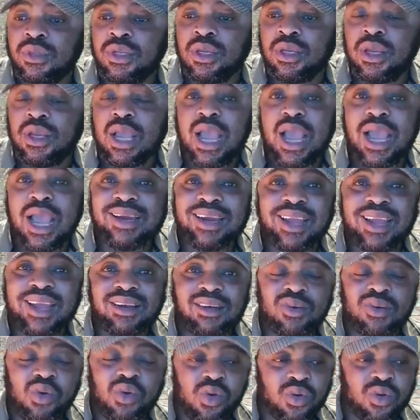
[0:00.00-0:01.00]
I now
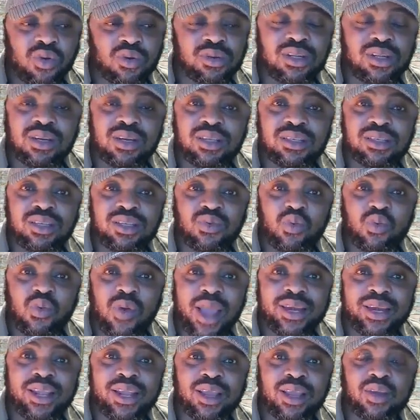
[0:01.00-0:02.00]
know the reason
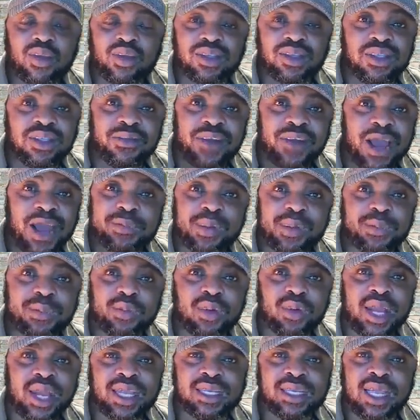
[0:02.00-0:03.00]
why they crucify
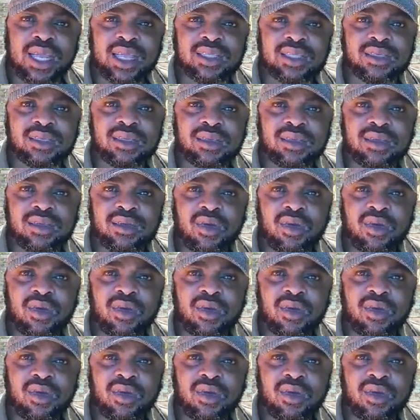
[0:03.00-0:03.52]
people like that.